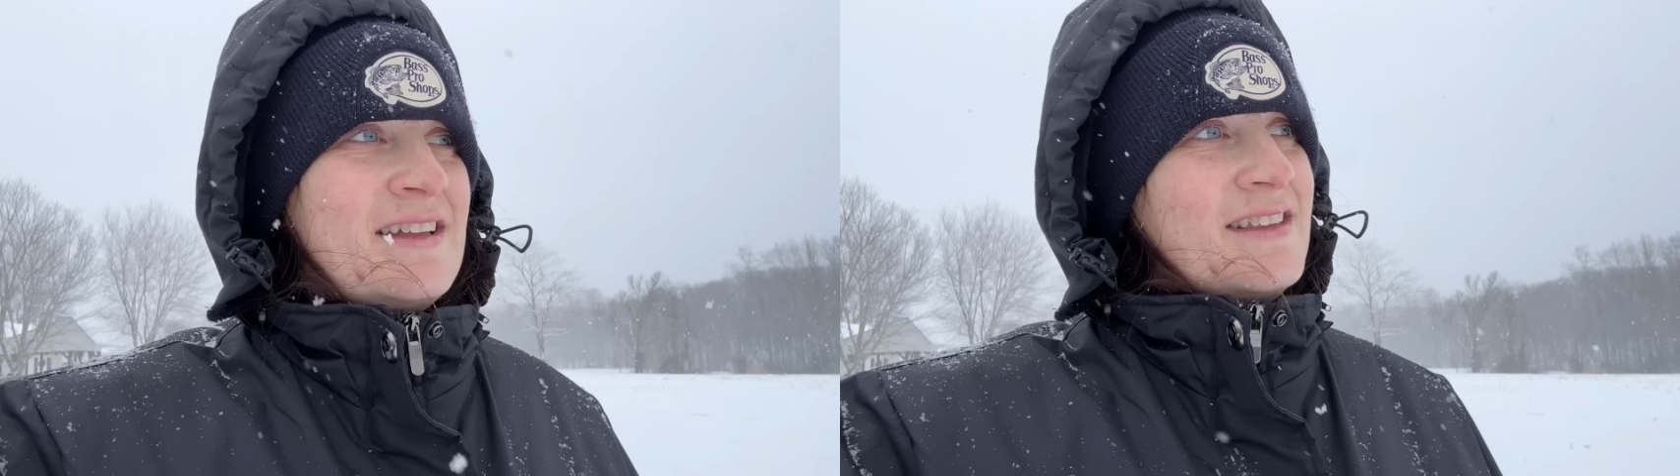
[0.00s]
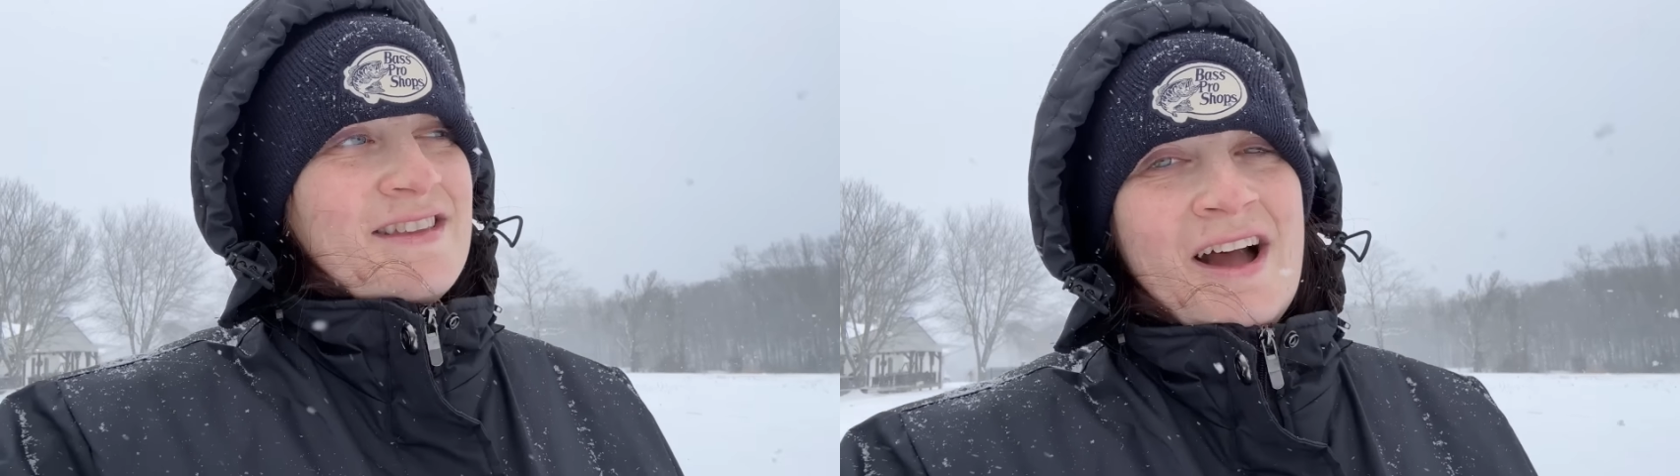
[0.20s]

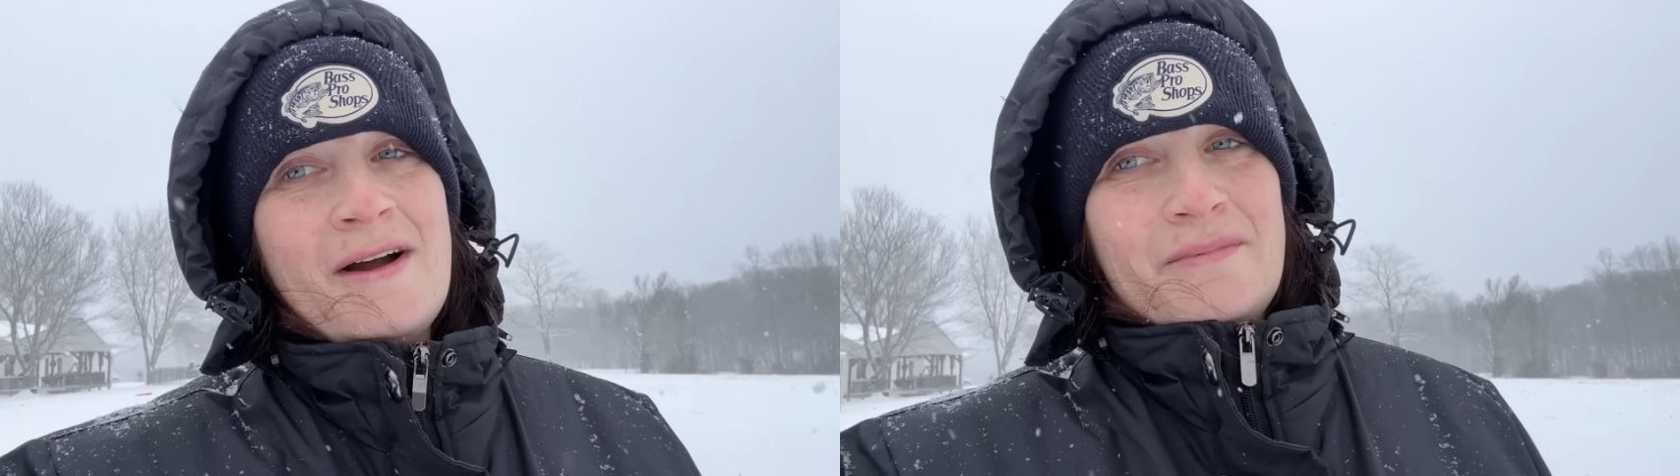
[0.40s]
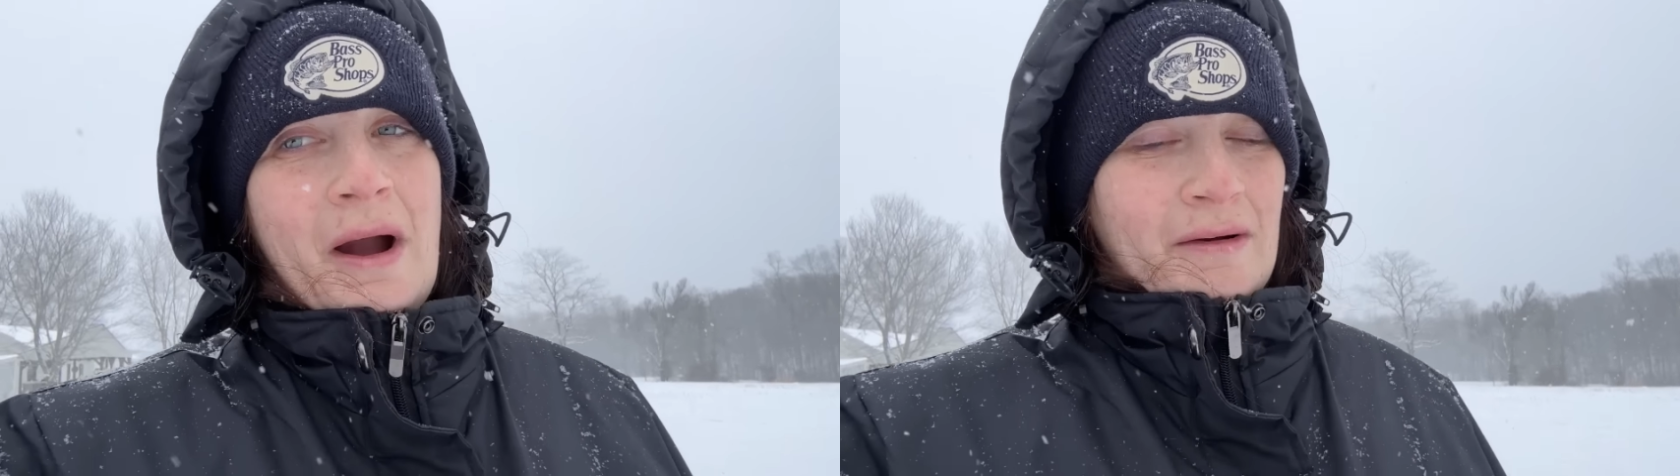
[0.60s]

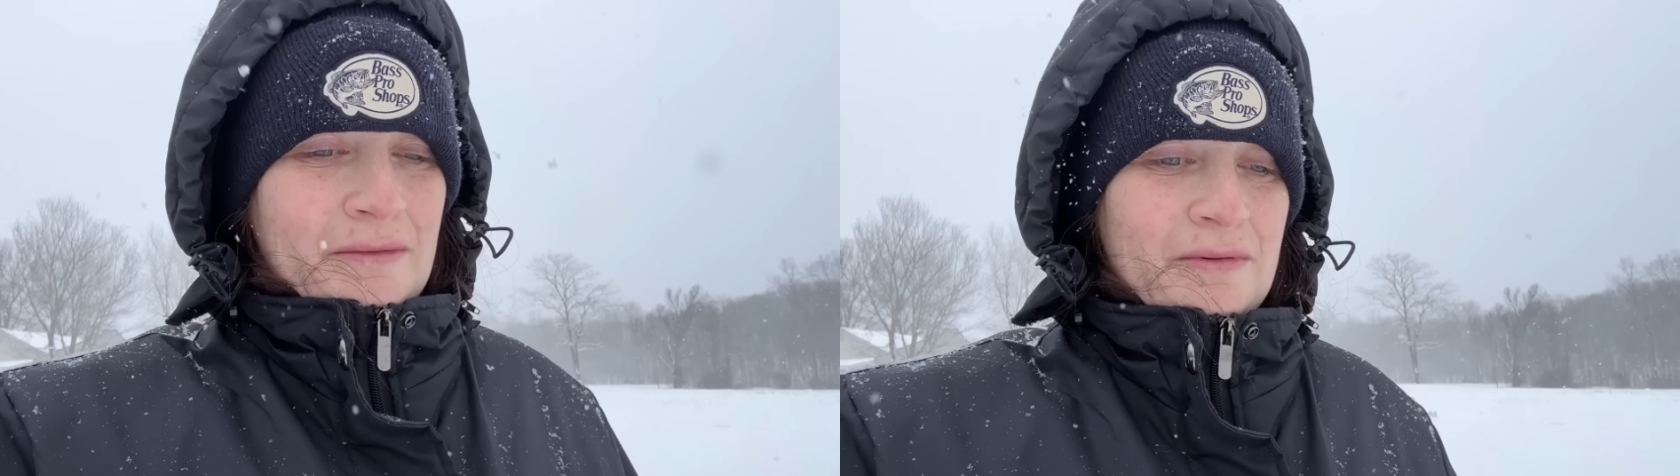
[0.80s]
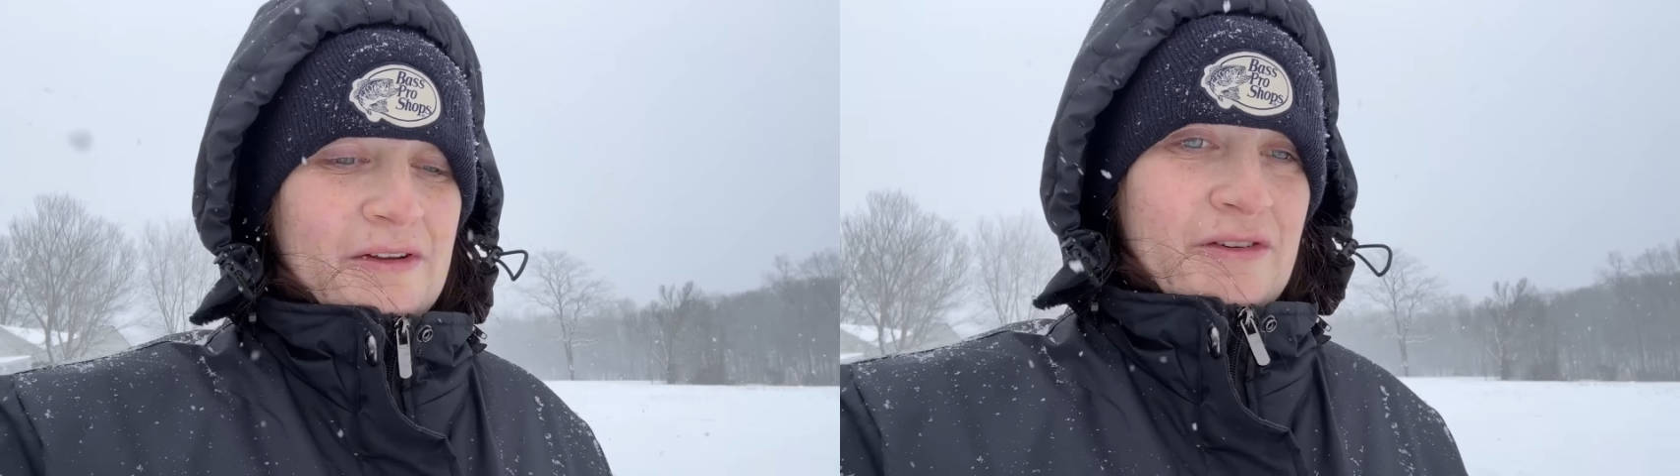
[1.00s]
Not
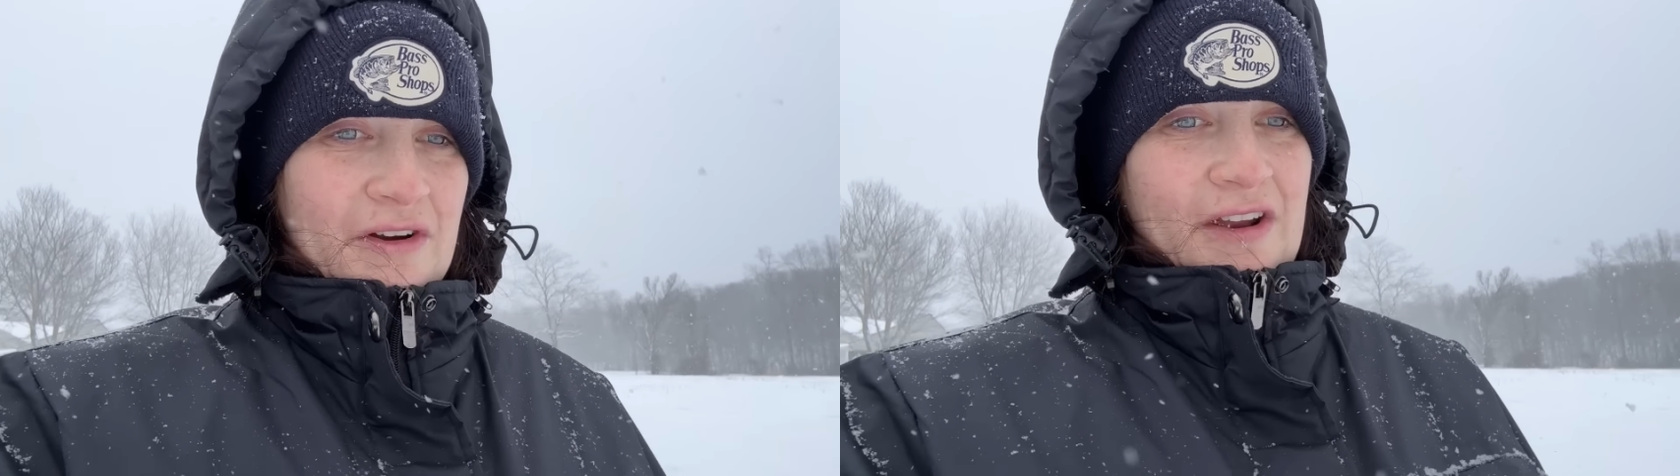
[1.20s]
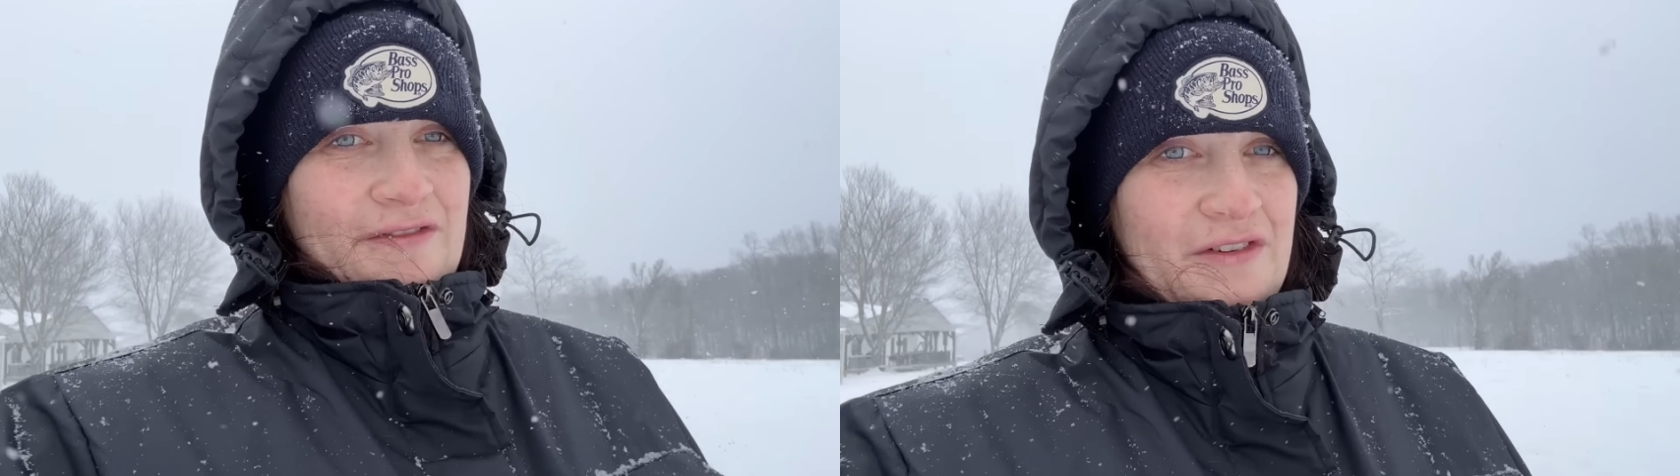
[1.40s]
probably
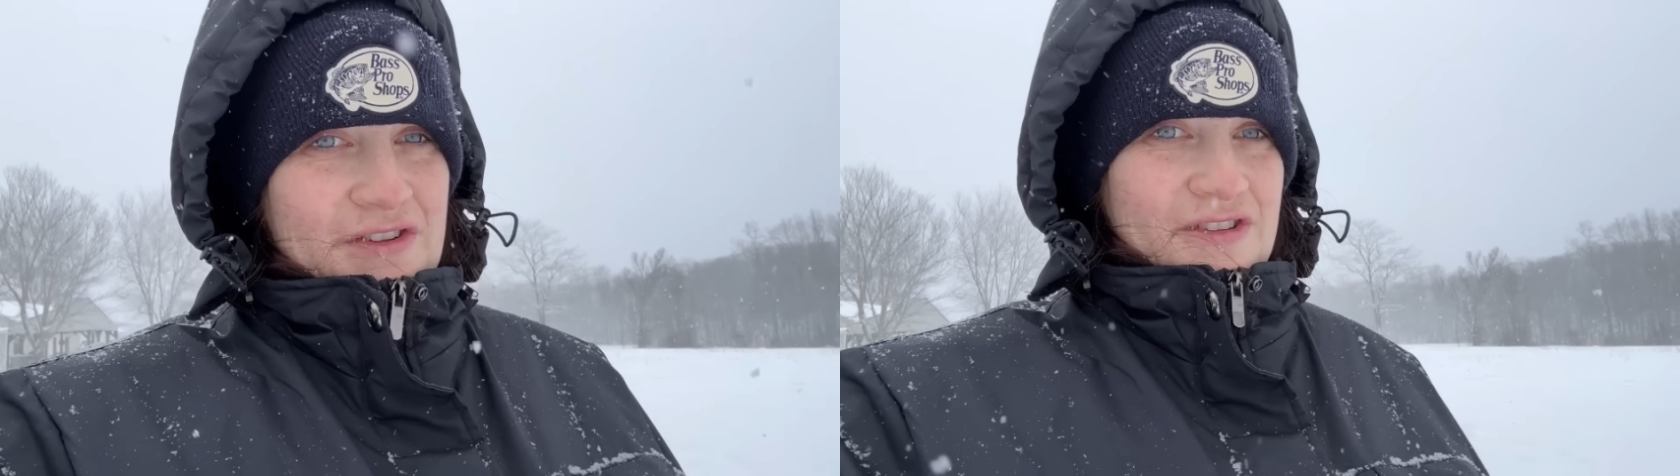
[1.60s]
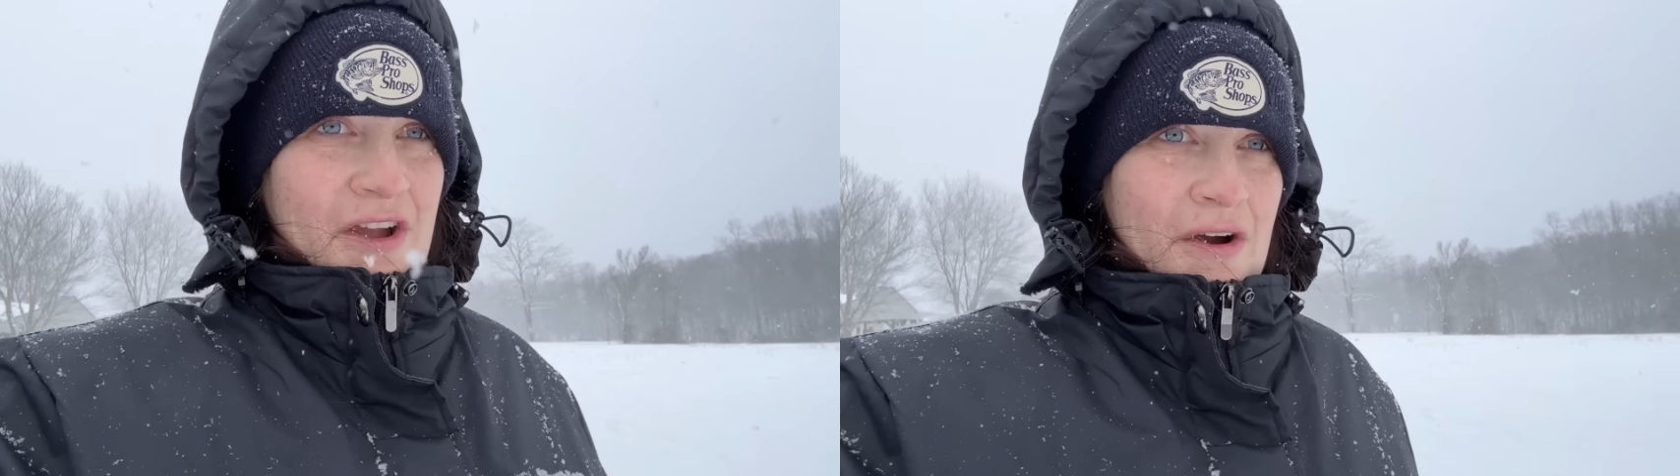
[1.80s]
great for
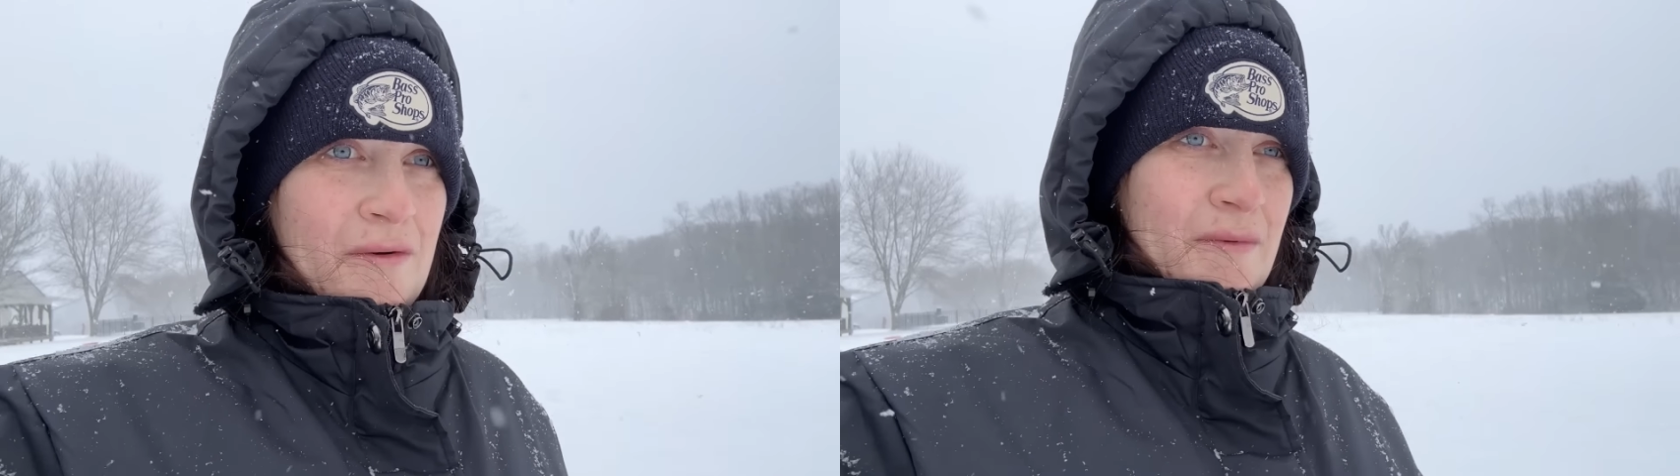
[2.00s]
snow,